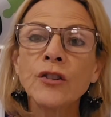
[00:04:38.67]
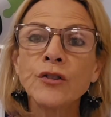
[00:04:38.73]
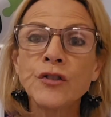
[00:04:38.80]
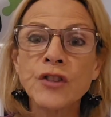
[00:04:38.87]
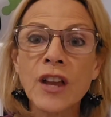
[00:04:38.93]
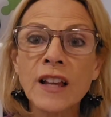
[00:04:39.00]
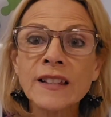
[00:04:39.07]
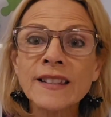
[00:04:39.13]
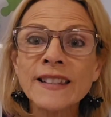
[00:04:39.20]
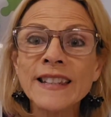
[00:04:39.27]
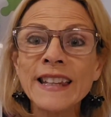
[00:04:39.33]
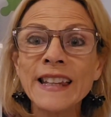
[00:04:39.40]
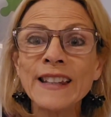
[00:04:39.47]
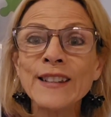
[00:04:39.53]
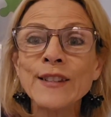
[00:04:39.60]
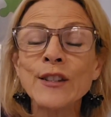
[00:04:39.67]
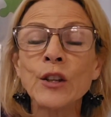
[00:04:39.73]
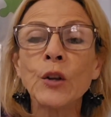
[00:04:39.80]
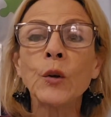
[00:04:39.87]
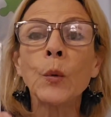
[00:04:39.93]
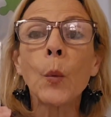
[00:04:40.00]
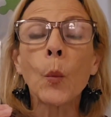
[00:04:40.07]
You just need
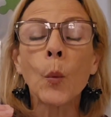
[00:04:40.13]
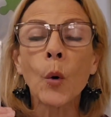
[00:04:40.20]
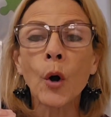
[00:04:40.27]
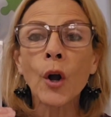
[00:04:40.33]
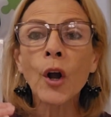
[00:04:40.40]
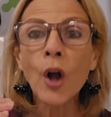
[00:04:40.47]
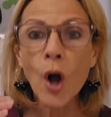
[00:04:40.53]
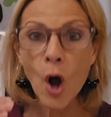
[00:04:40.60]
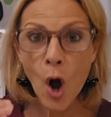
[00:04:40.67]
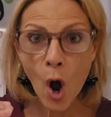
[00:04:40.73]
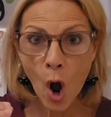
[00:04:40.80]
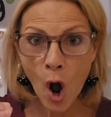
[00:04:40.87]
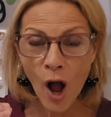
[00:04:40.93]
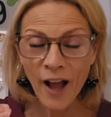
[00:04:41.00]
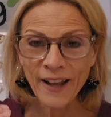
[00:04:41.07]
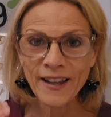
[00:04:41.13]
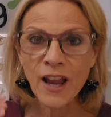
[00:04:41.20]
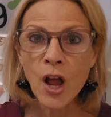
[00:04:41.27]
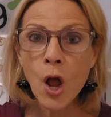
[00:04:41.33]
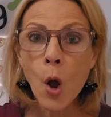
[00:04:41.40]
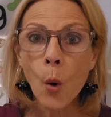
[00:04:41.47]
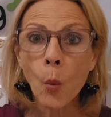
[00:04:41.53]
to work
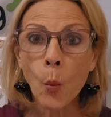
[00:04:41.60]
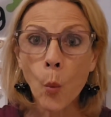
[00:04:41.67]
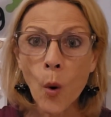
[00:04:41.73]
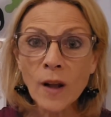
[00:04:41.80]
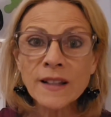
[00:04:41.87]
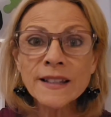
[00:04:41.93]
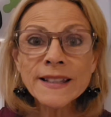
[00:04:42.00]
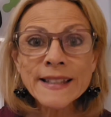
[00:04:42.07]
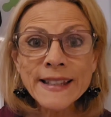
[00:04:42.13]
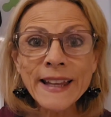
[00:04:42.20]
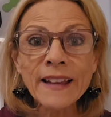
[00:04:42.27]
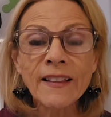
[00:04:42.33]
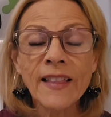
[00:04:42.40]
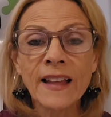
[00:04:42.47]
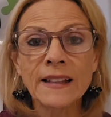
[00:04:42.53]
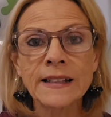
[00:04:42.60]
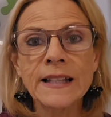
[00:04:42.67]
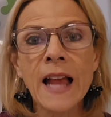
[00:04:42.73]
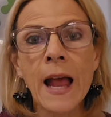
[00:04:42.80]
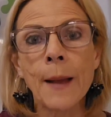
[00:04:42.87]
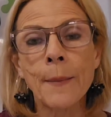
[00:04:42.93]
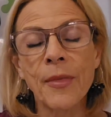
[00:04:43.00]
on one skill at a
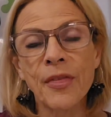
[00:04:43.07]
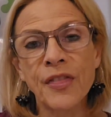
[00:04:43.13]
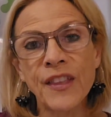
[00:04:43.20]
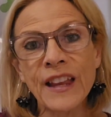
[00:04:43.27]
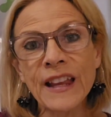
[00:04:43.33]
time.